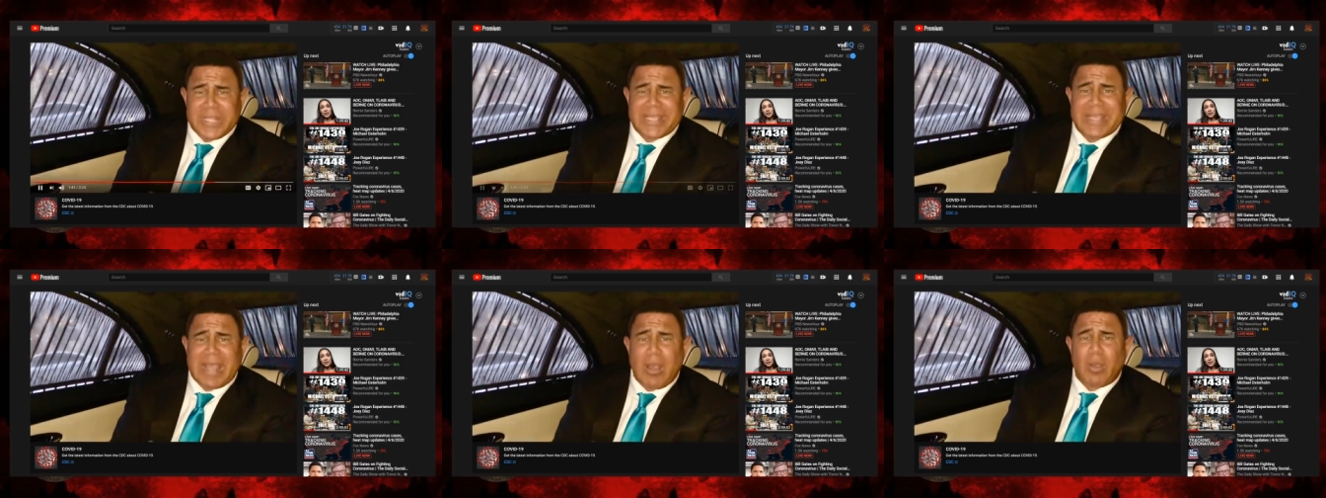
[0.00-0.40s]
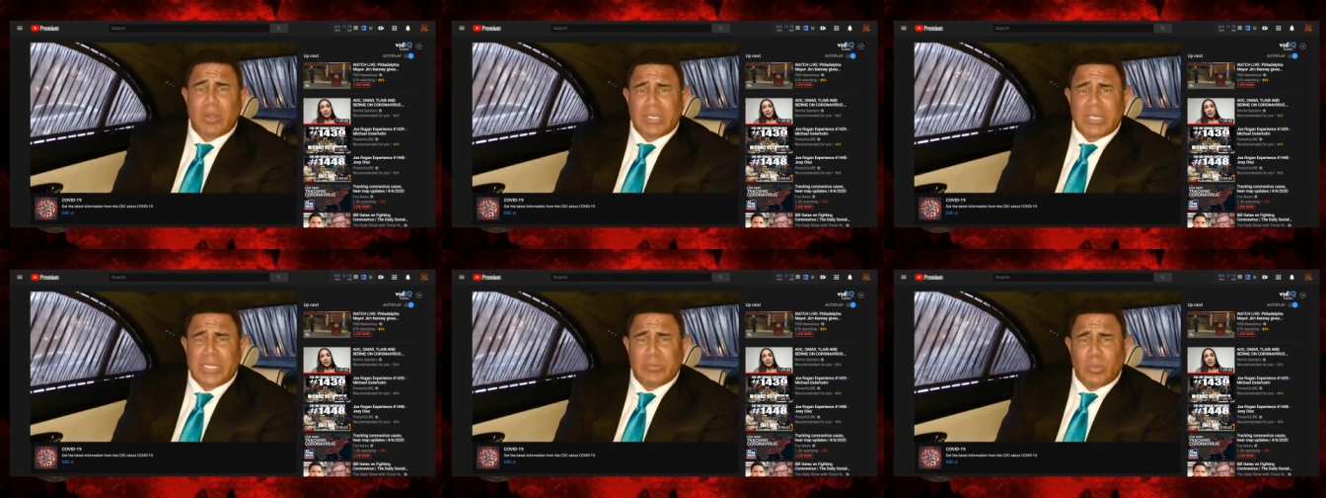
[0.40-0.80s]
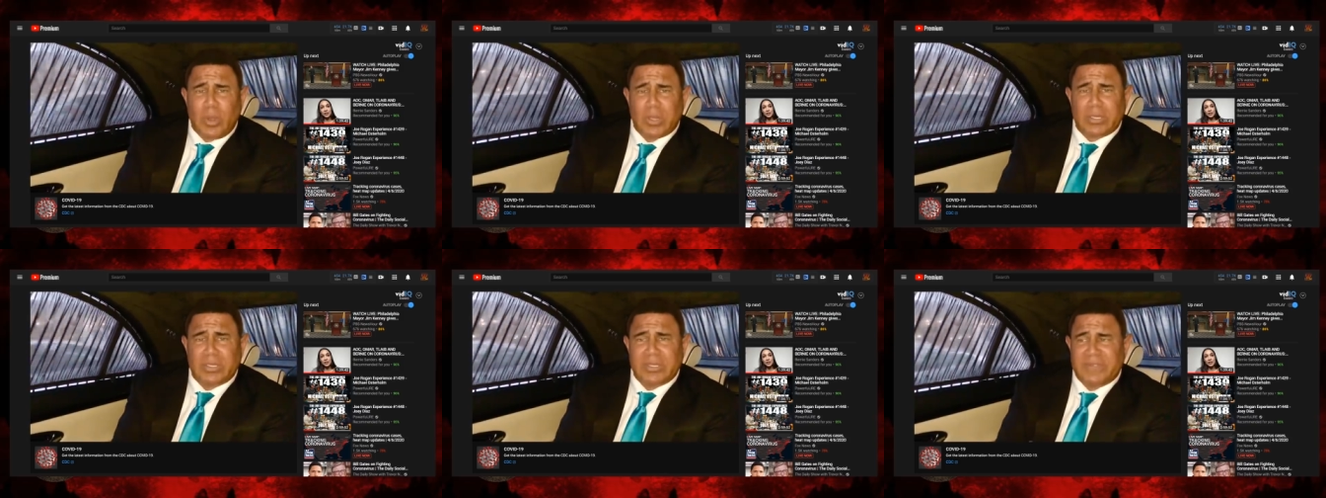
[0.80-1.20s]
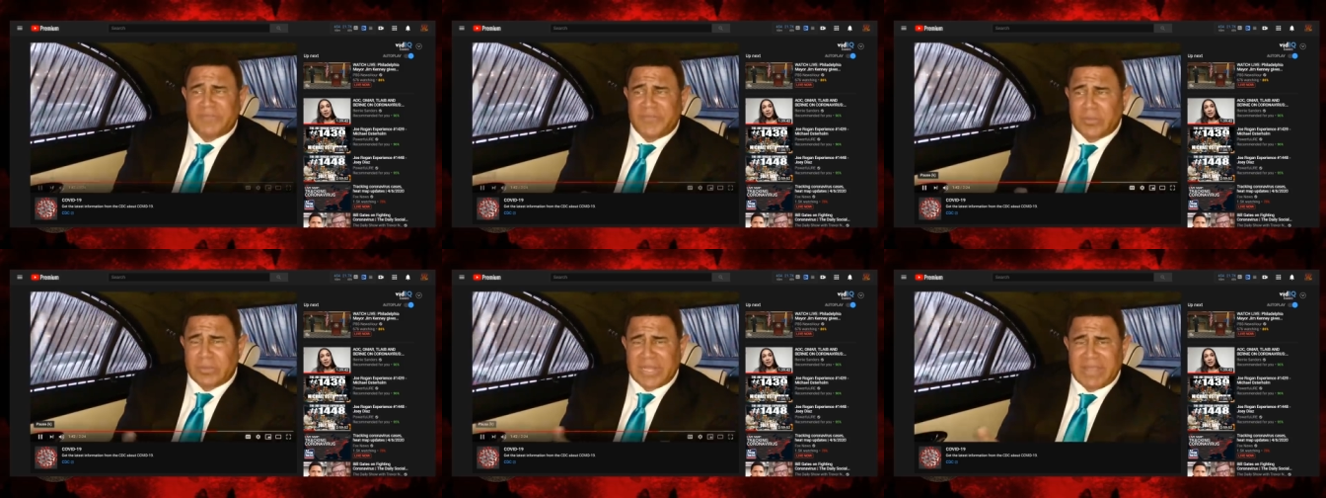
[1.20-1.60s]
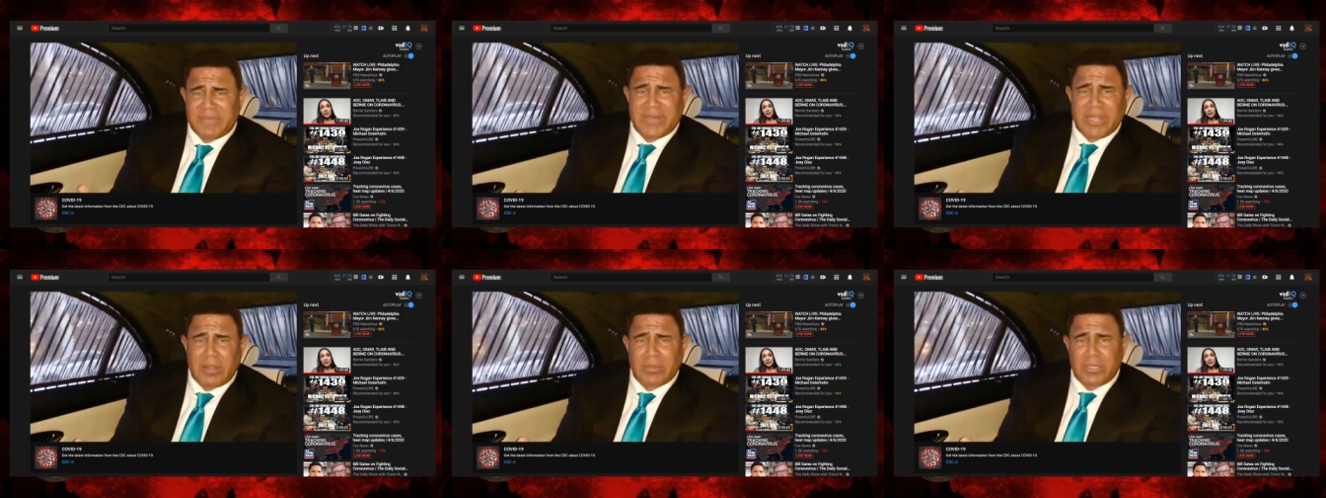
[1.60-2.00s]
Drink alkaline water. If you don't
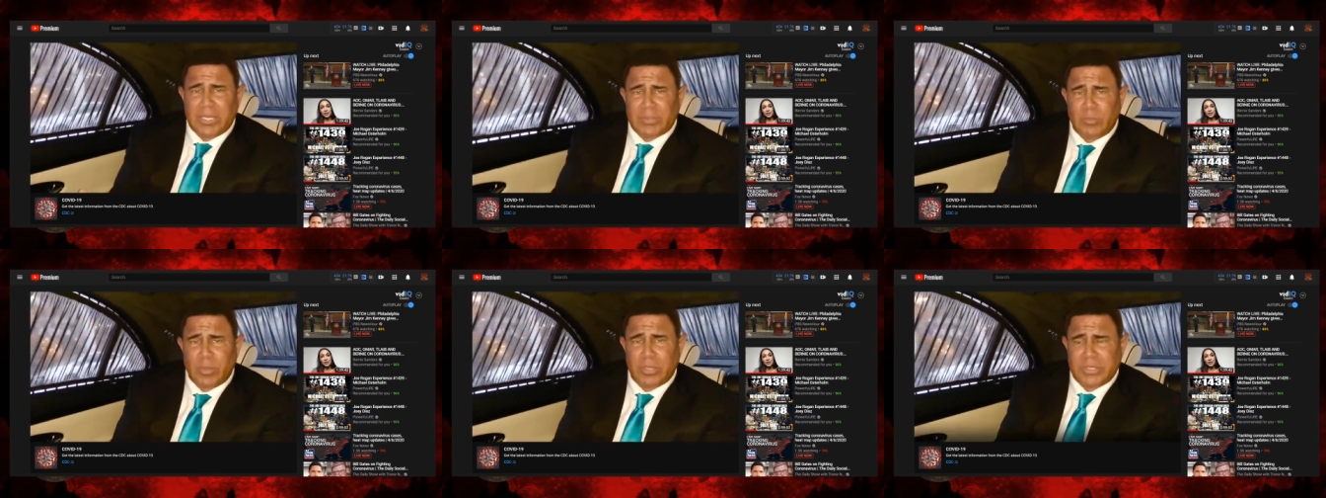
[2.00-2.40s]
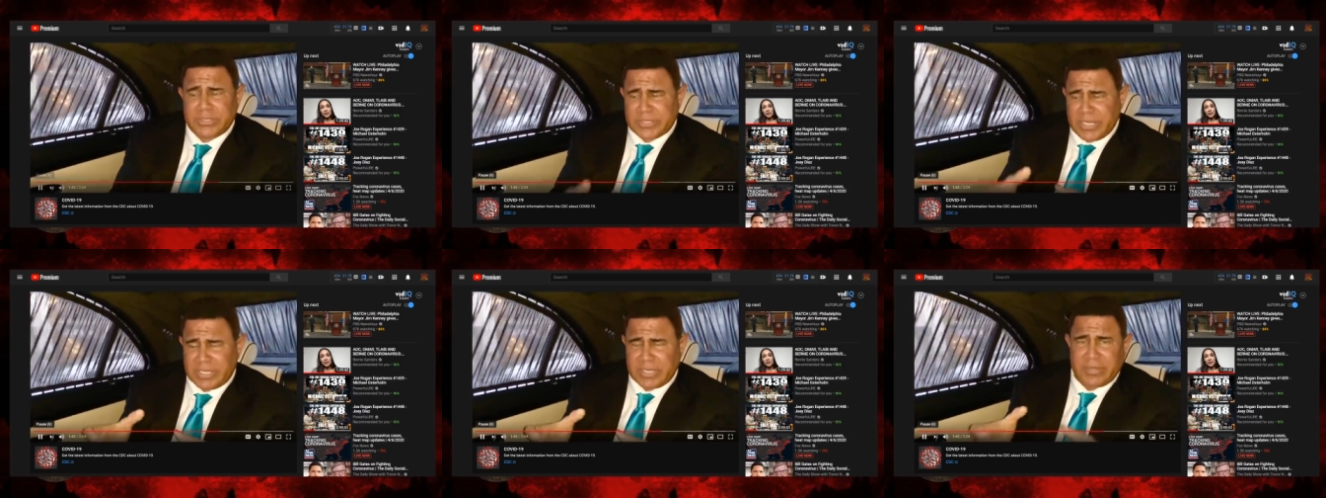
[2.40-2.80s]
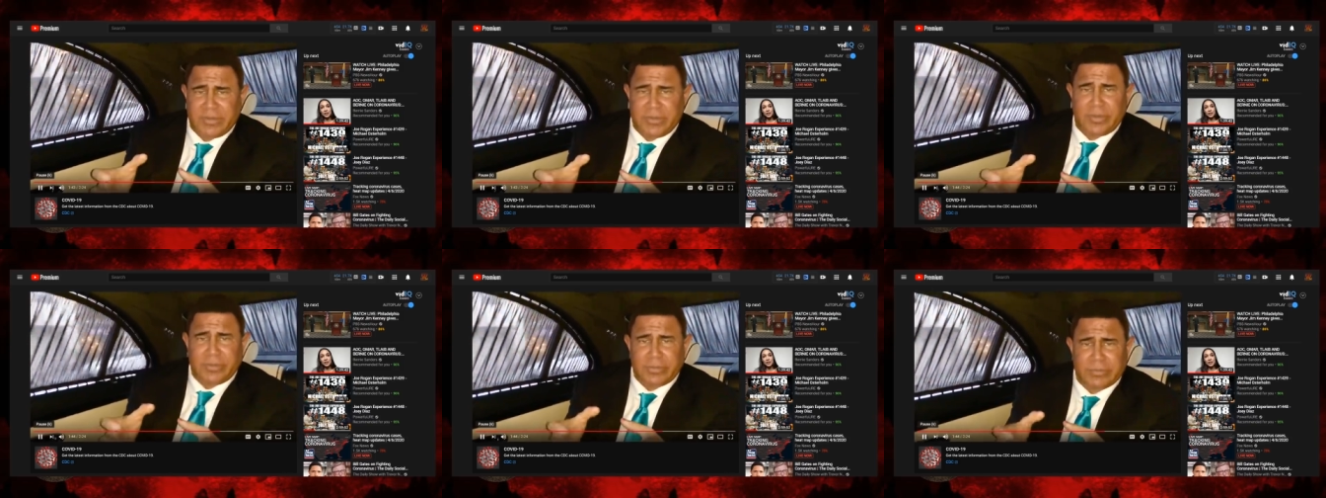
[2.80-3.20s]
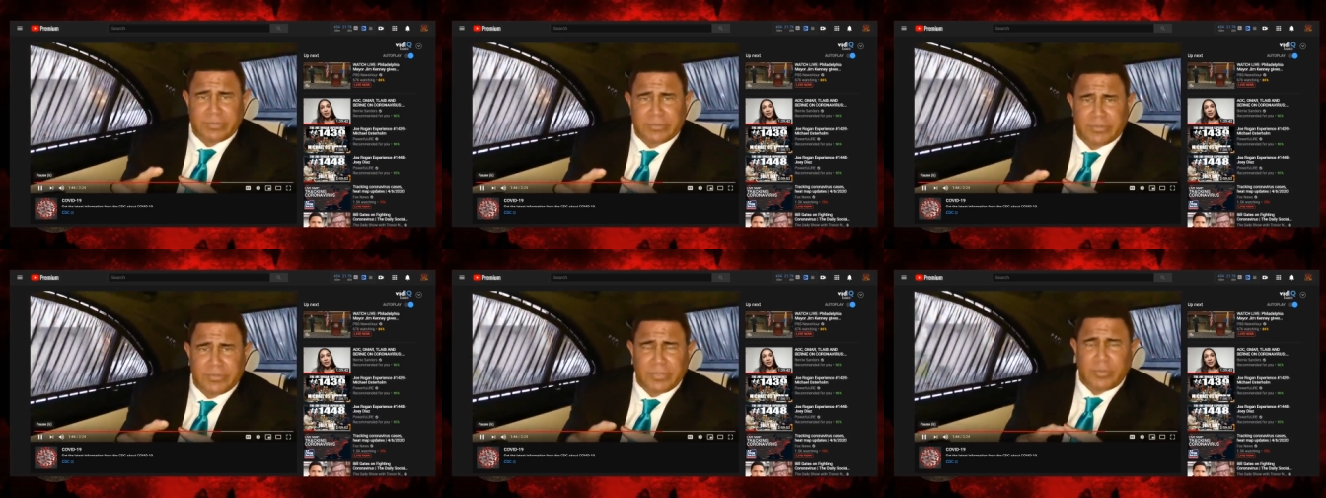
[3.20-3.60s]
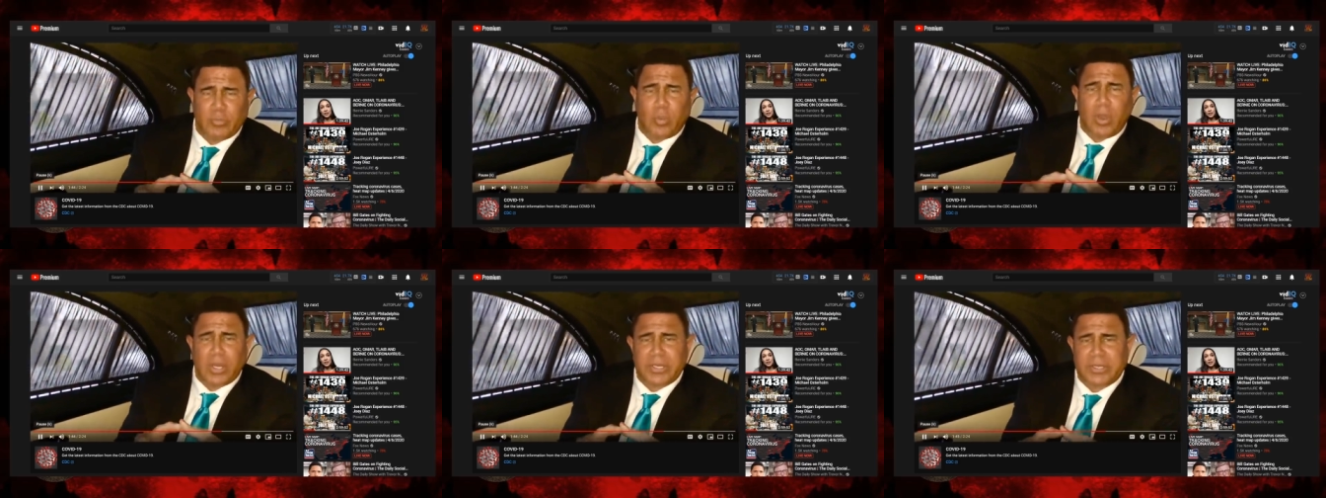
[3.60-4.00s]
have any alkaline water, take your
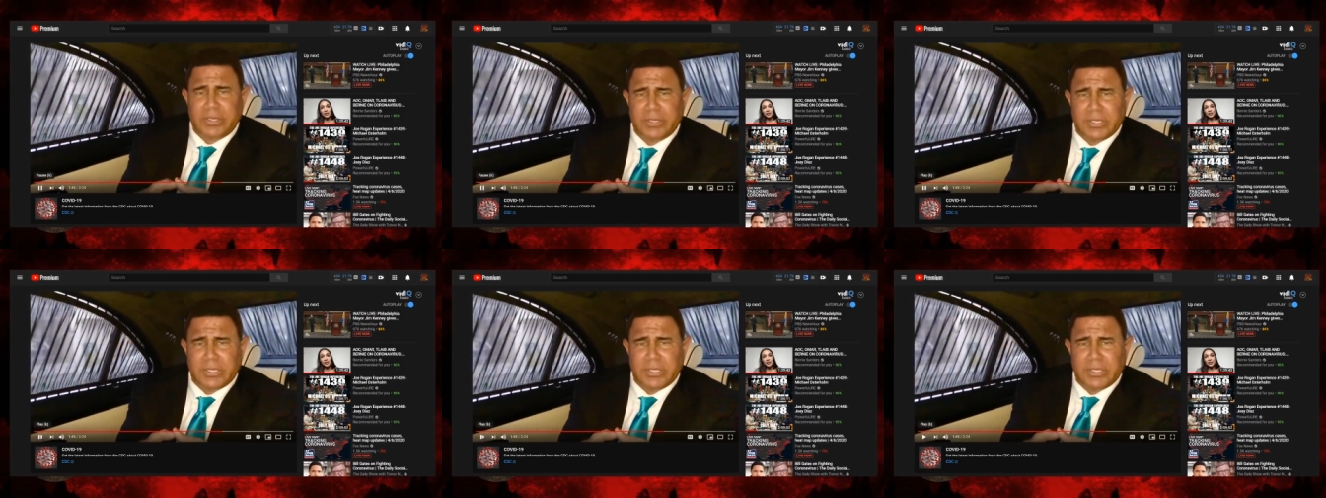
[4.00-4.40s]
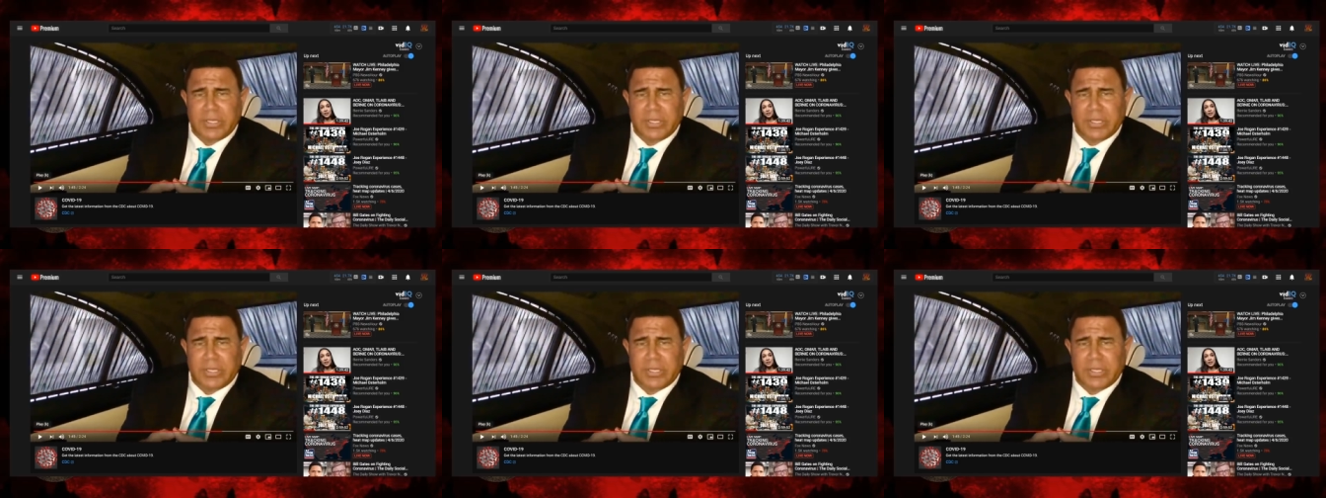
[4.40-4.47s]
your water.